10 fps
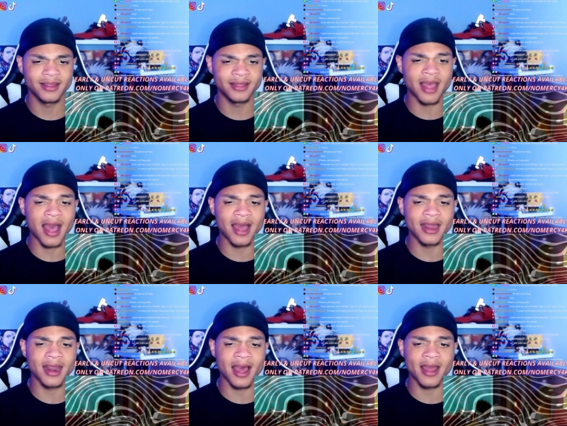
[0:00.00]
Nah,
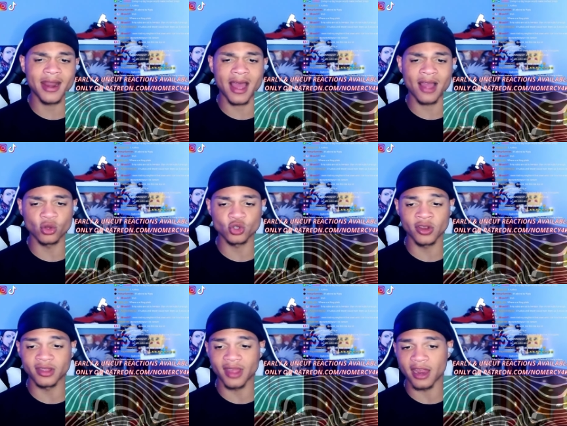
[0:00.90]
don't
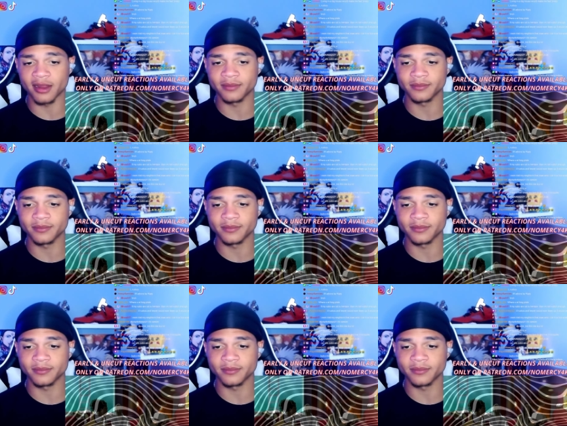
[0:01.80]
drink that.